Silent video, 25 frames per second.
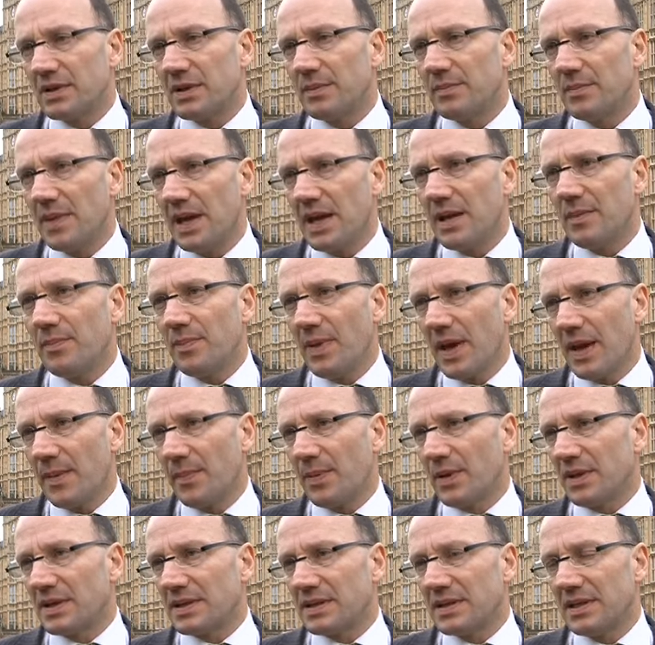to meet
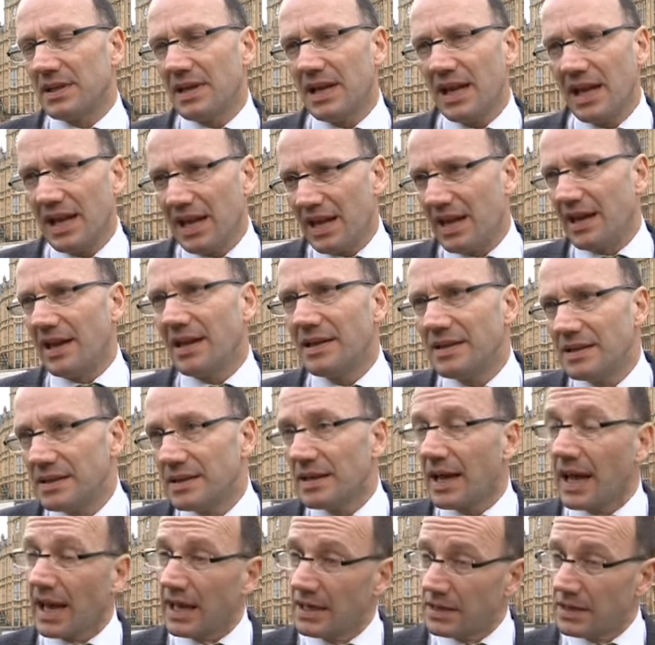people's needs.